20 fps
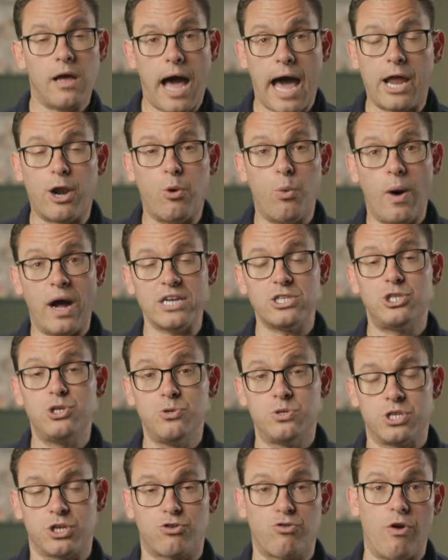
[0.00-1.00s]
I don't want
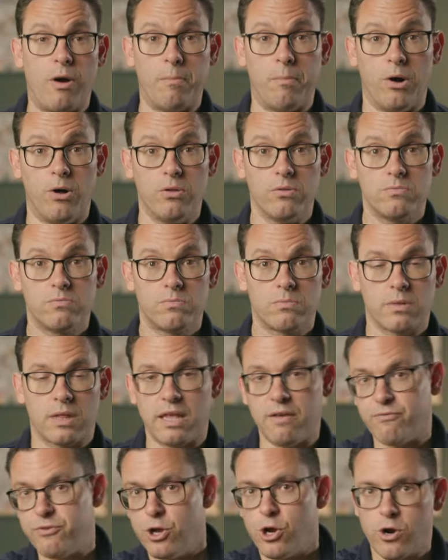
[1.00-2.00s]
you to crumble
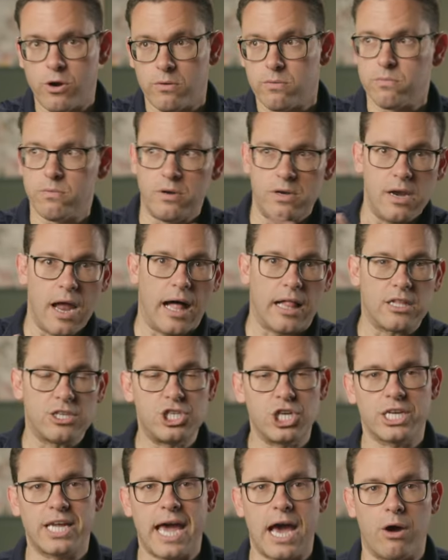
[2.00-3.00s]
if your
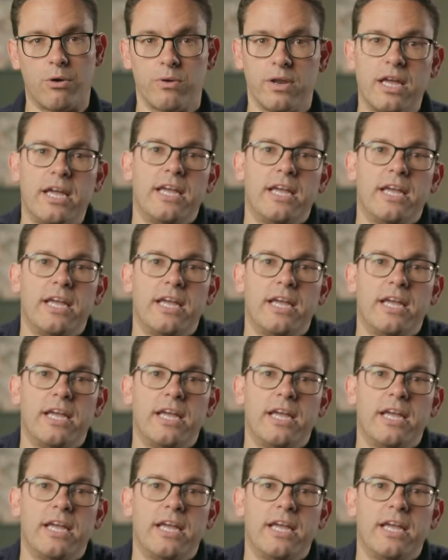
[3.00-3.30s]
knowledge account